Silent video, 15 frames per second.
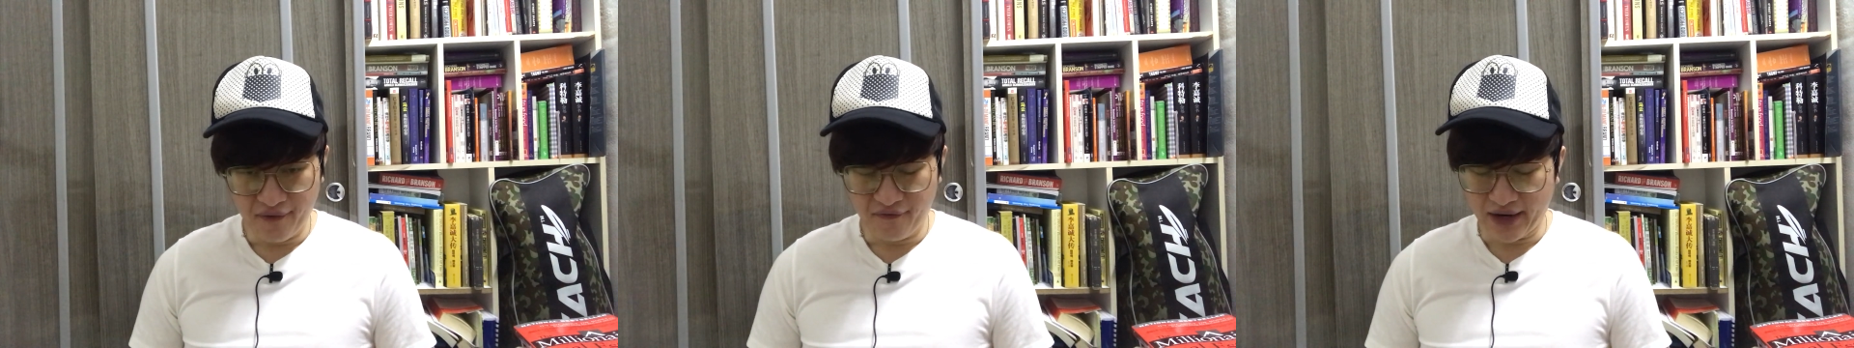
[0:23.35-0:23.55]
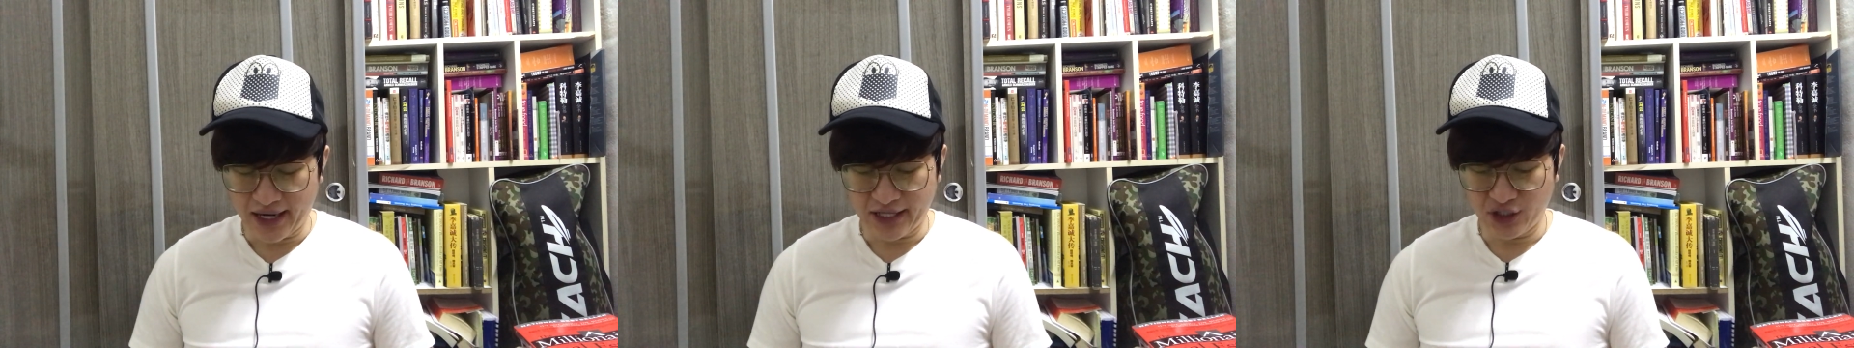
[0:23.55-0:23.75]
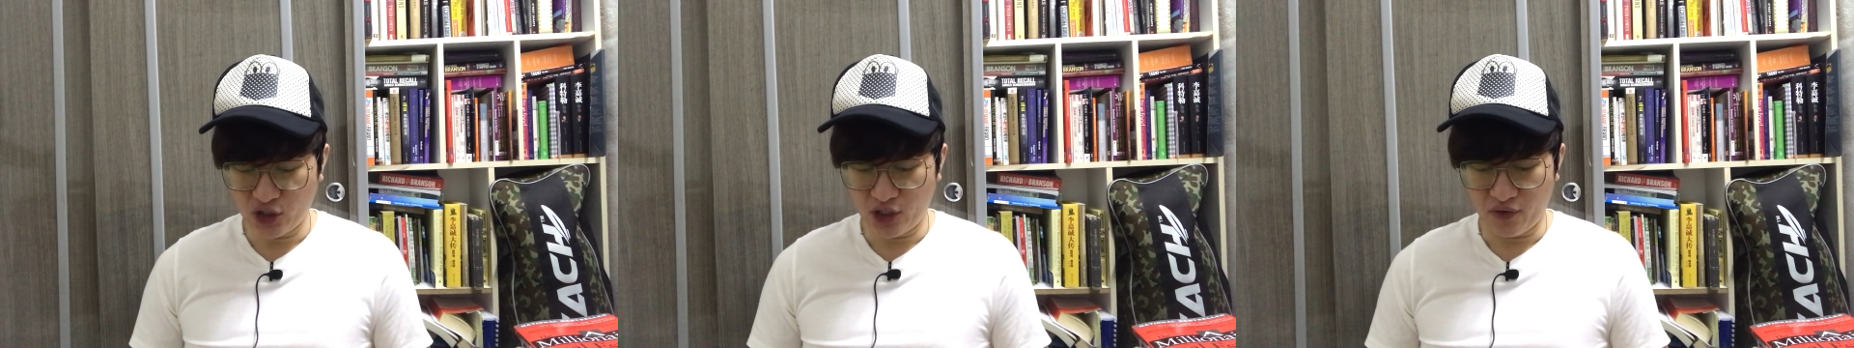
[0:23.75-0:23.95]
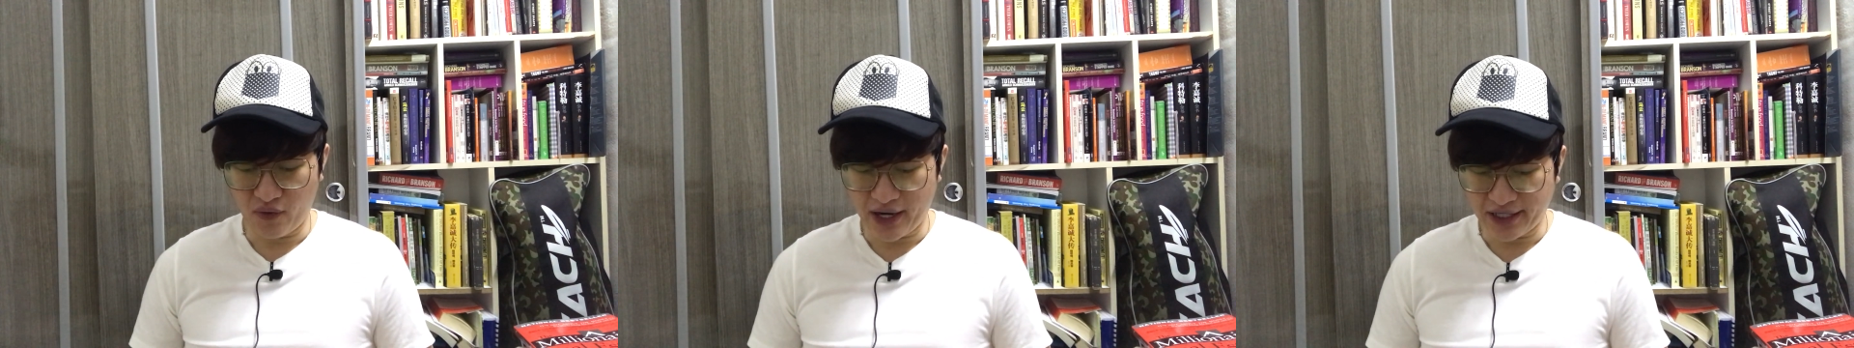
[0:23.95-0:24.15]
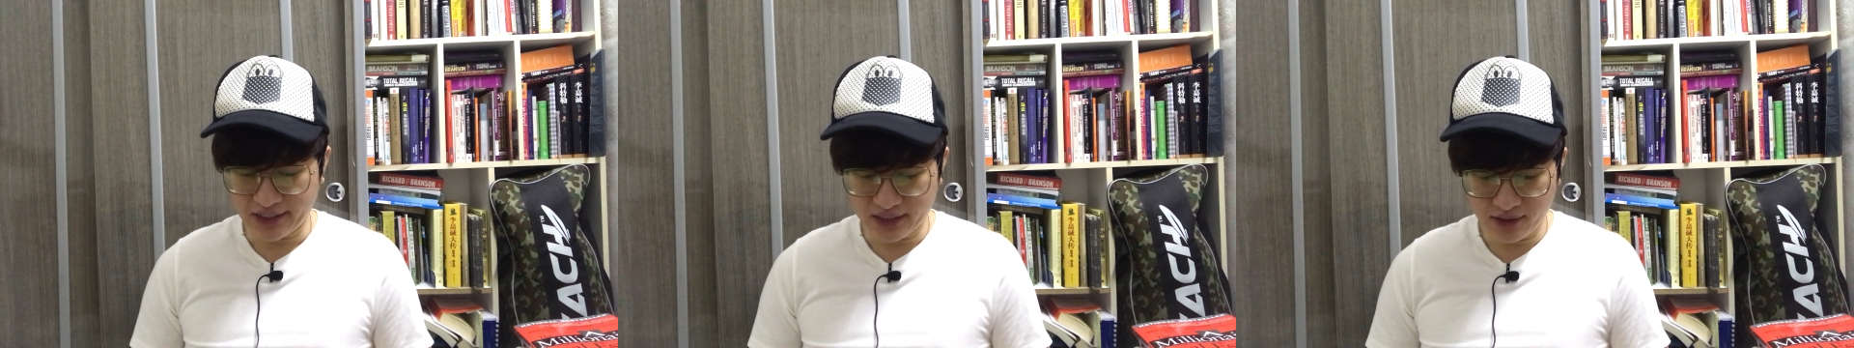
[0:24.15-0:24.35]
financial
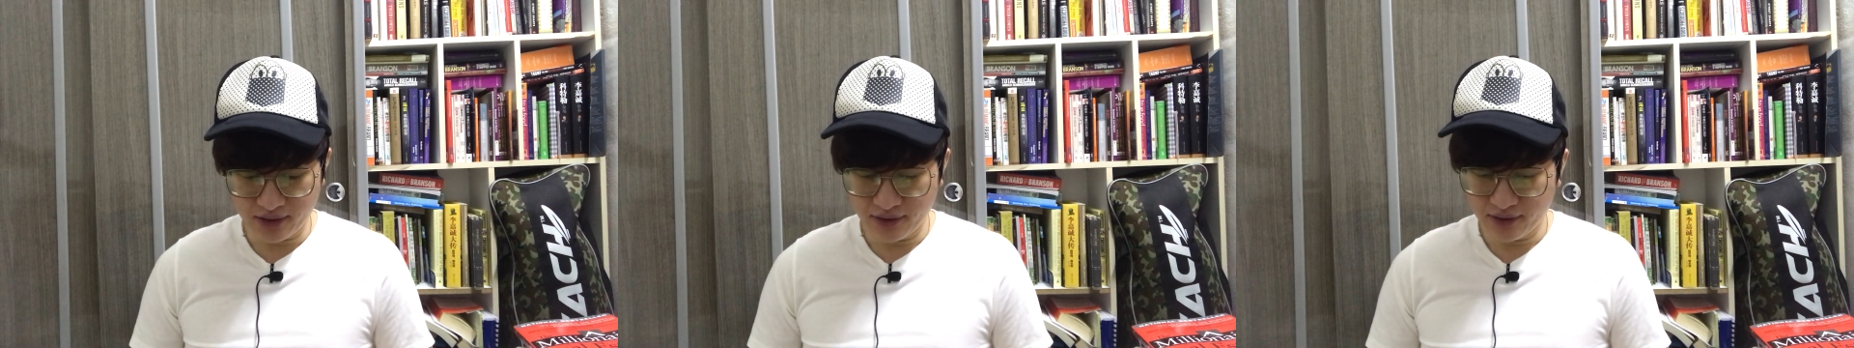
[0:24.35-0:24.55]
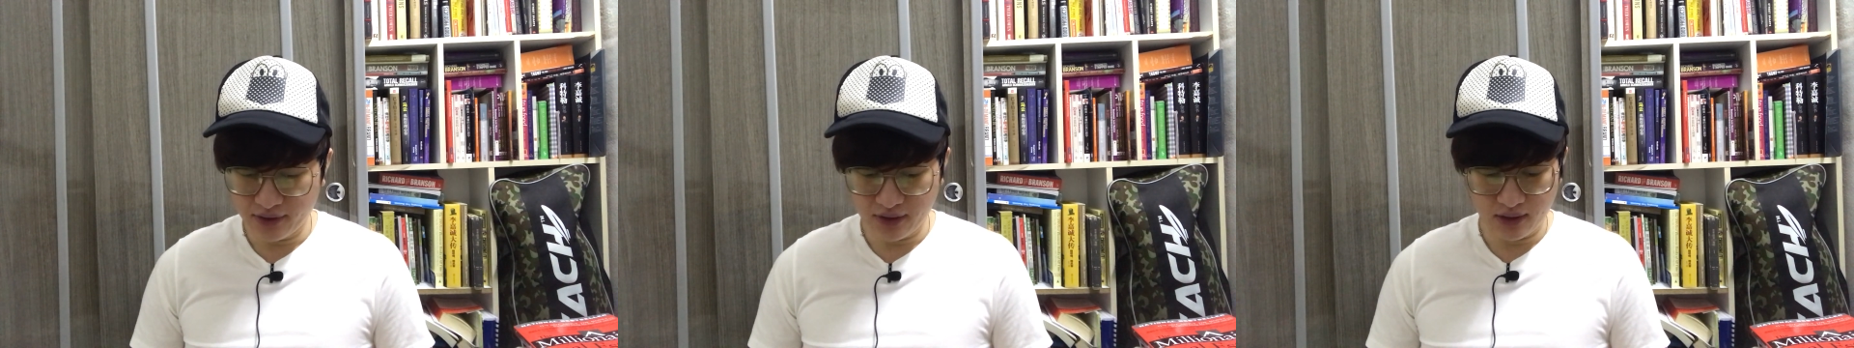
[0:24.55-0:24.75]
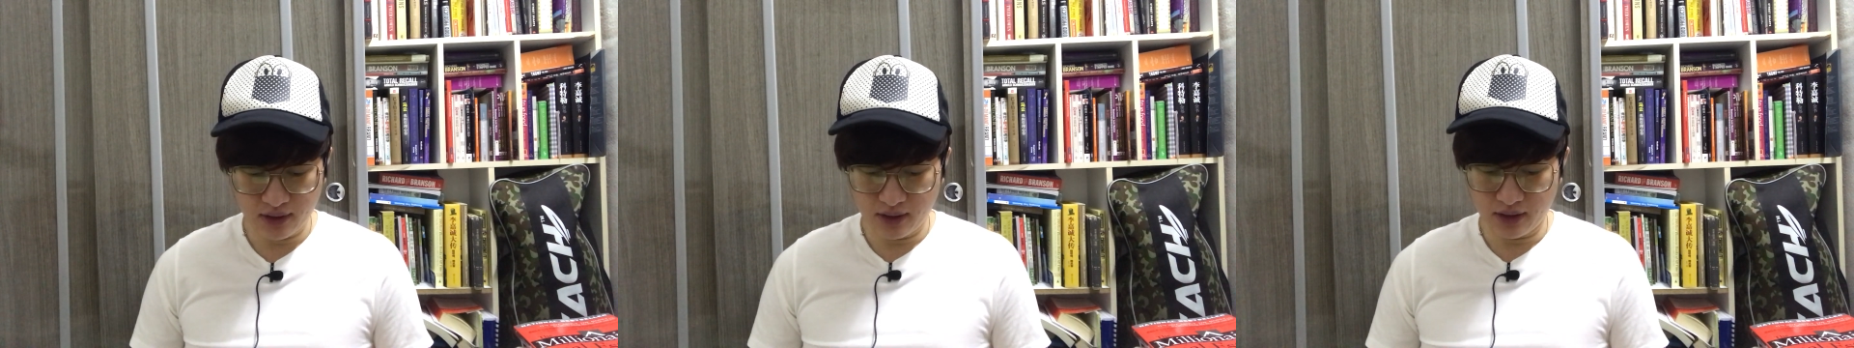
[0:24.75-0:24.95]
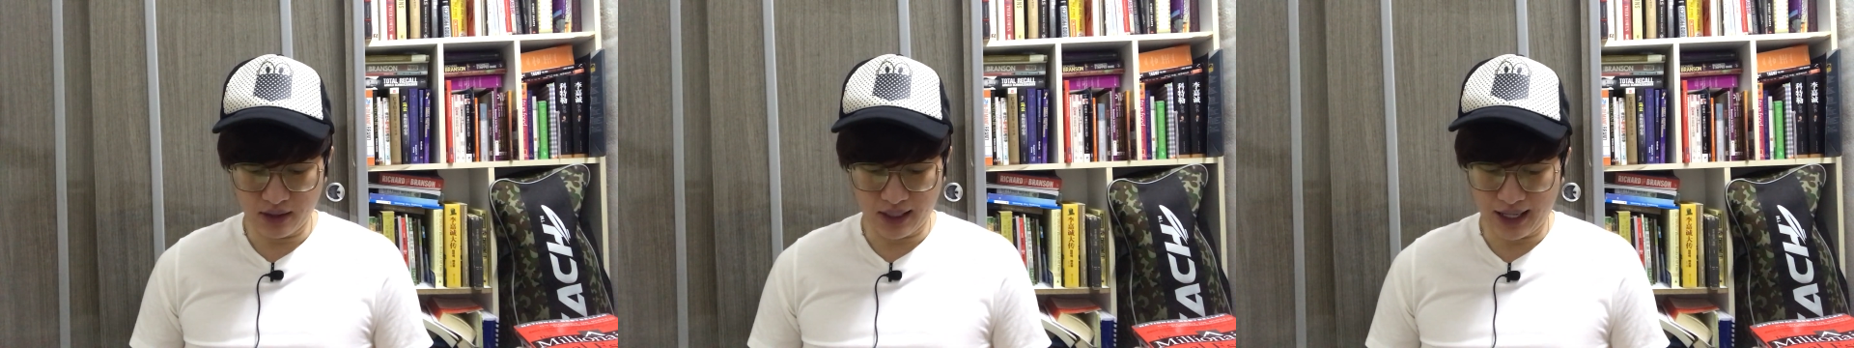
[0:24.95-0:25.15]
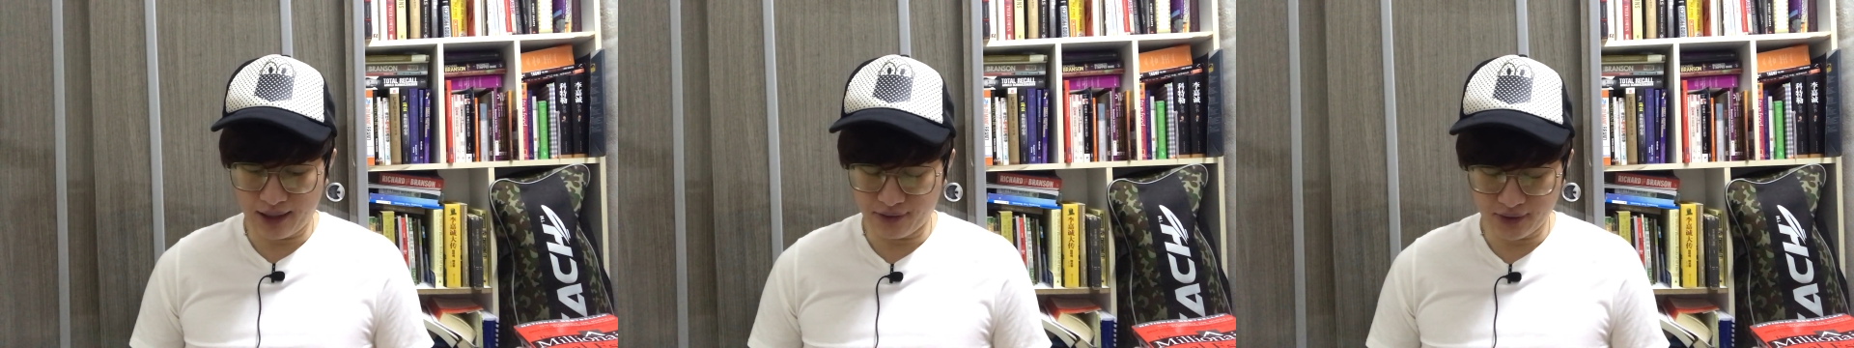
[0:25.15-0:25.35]
advisors,
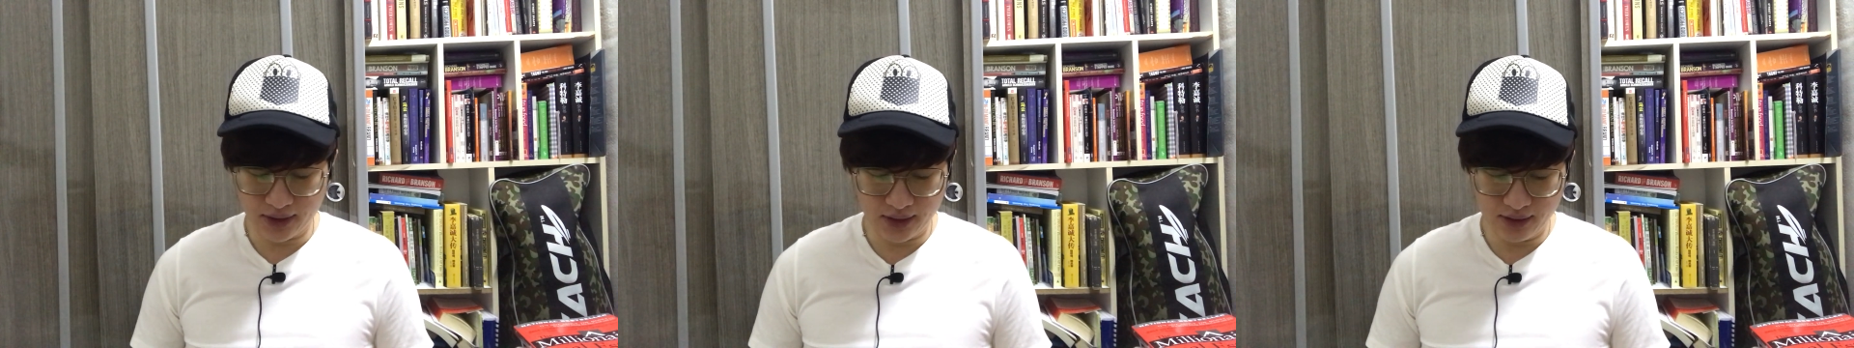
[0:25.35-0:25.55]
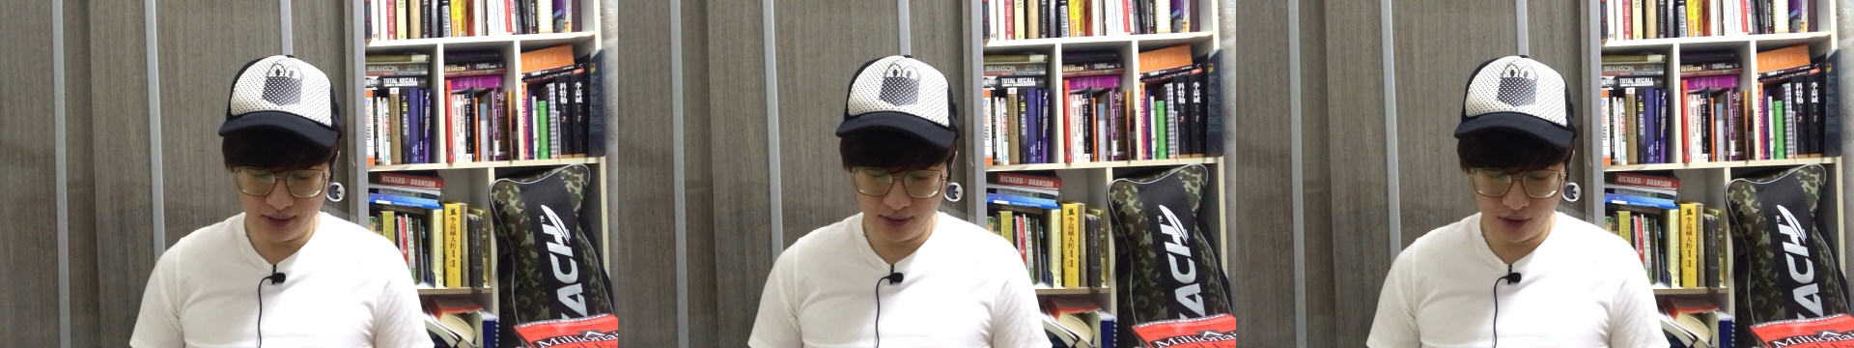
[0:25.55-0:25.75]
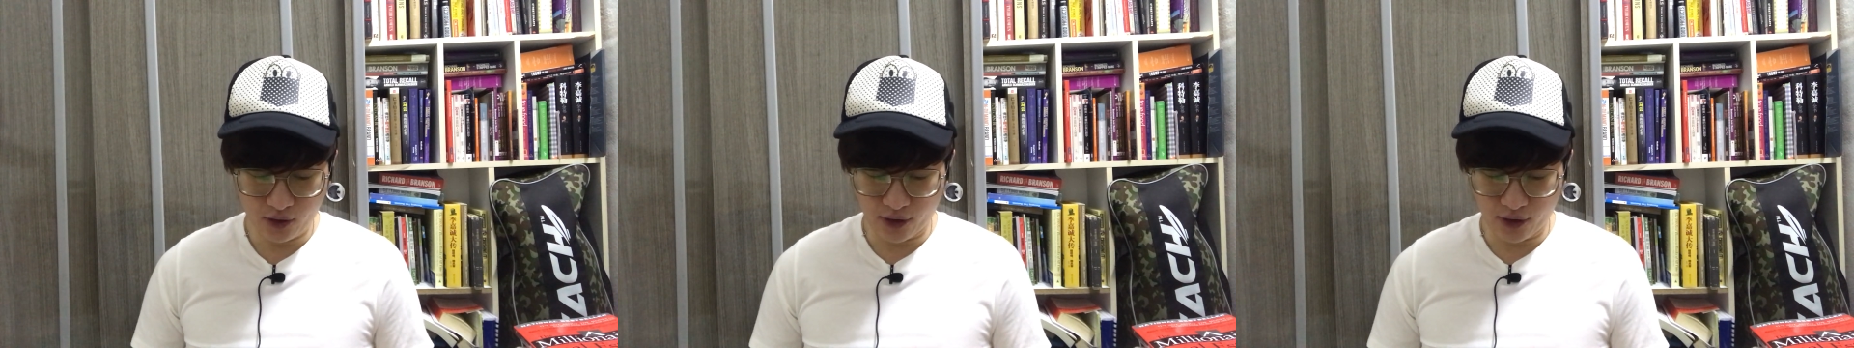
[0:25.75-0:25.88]
accountant,